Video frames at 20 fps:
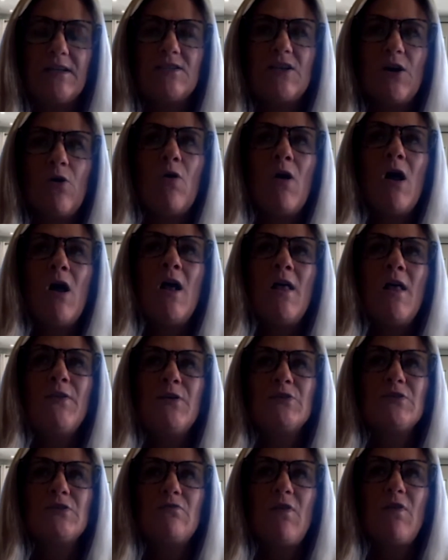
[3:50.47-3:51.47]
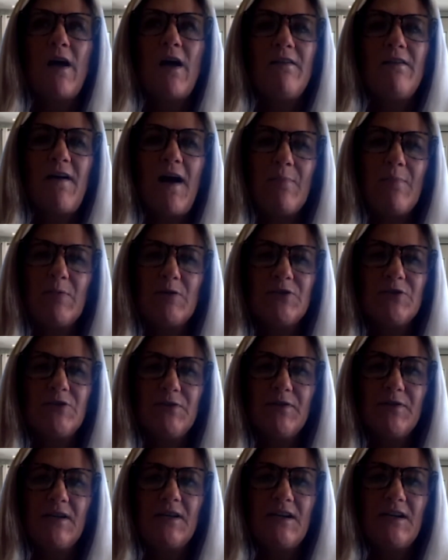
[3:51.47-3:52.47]
So there's a lot of
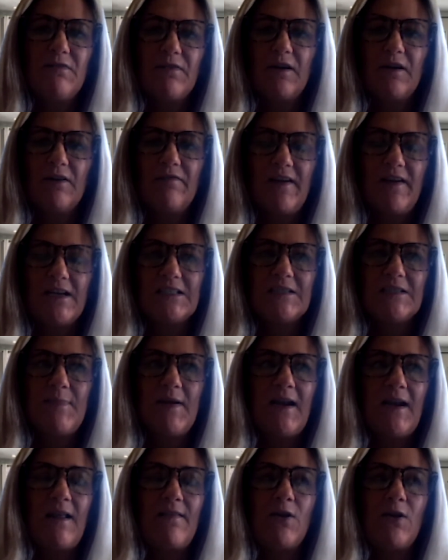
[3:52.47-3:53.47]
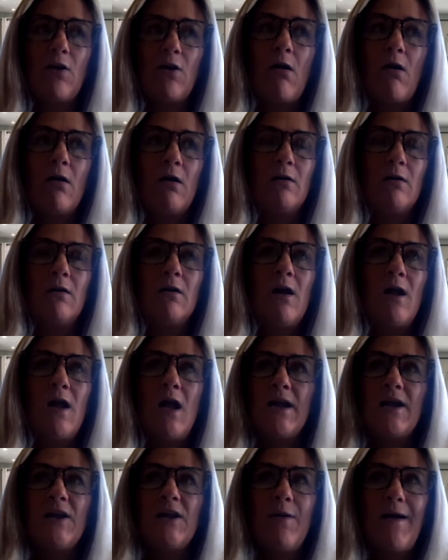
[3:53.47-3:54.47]
opportunity for advancement, and there are,
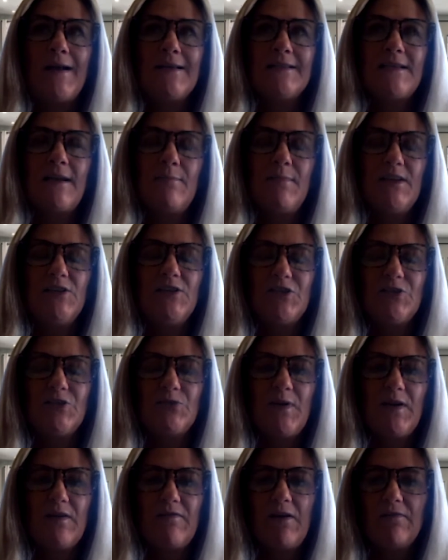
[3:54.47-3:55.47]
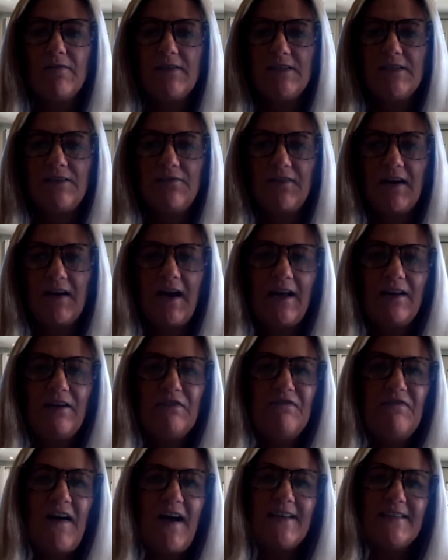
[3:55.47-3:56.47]
as I mentioned, we have all these different kind
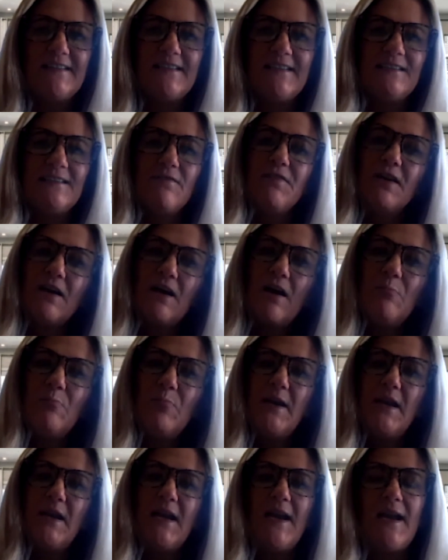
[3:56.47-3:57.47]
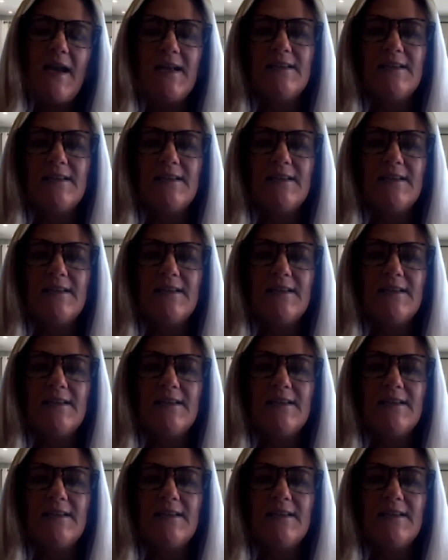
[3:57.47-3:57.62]
of facets of the company.